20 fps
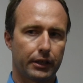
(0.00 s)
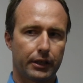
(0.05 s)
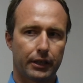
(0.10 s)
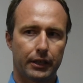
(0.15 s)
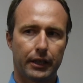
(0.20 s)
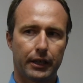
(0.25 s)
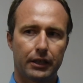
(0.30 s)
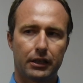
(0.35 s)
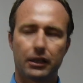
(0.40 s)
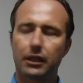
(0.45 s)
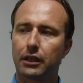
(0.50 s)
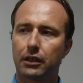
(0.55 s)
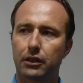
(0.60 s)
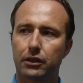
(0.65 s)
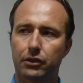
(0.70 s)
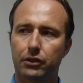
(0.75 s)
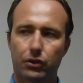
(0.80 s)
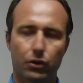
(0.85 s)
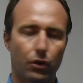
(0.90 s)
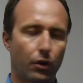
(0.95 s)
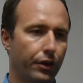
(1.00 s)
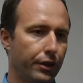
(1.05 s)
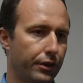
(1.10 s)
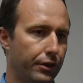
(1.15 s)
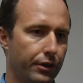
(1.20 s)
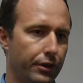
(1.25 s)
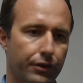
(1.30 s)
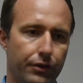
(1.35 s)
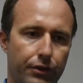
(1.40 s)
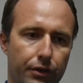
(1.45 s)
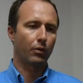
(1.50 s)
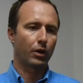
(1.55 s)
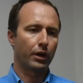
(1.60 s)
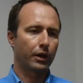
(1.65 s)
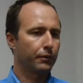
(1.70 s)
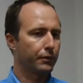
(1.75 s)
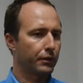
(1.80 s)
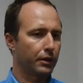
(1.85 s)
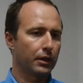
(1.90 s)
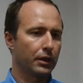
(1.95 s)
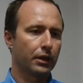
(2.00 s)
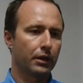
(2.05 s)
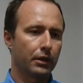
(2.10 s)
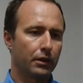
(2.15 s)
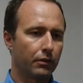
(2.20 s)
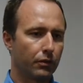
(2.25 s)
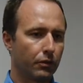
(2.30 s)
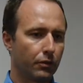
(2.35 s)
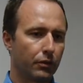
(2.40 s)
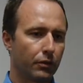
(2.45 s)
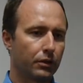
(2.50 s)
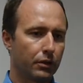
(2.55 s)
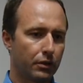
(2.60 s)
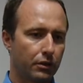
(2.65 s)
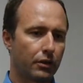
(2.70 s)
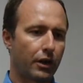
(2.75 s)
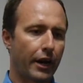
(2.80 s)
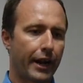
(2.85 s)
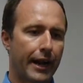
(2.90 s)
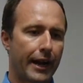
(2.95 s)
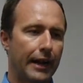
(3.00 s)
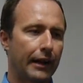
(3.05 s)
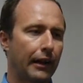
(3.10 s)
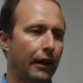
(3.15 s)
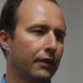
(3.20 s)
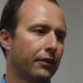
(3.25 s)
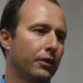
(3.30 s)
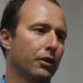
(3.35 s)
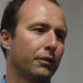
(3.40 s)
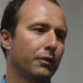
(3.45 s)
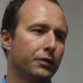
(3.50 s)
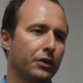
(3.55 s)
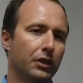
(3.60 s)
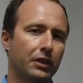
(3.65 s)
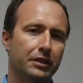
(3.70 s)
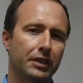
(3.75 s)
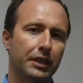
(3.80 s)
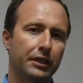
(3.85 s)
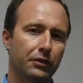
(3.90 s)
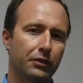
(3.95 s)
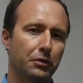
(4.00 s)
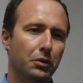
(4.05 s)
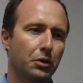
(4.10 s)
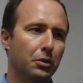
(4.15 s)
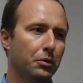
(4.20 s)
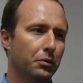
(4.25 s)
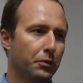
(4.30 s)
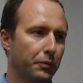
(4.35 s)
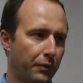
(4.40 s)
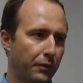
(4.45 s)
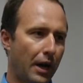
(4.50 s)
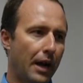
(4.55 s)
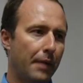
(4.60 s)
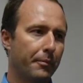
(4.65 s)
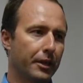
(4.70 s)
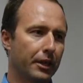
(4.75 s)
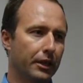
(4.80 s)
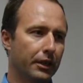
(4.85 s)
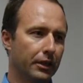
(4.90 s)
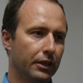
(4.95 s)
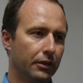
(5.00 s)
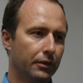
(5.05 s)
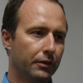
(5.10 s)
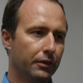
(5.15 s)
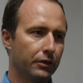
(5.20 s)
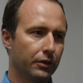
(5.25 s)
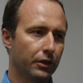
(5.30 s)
And I think storage is one of the triangles of successful farming, you know?